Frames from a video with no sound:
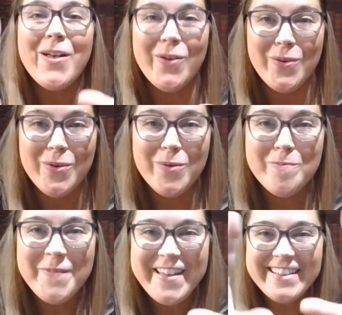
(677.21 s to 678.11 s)

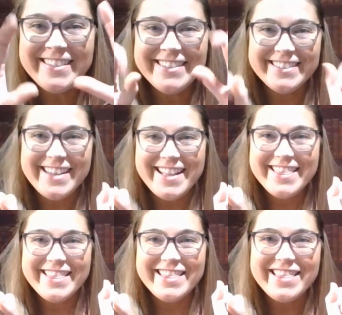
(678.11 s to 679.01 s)
Open shut
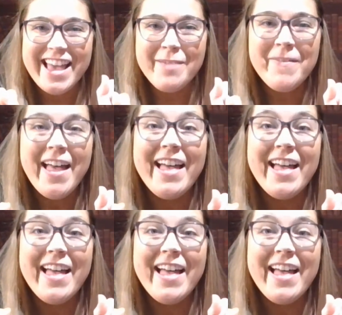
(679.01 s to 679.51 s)
them.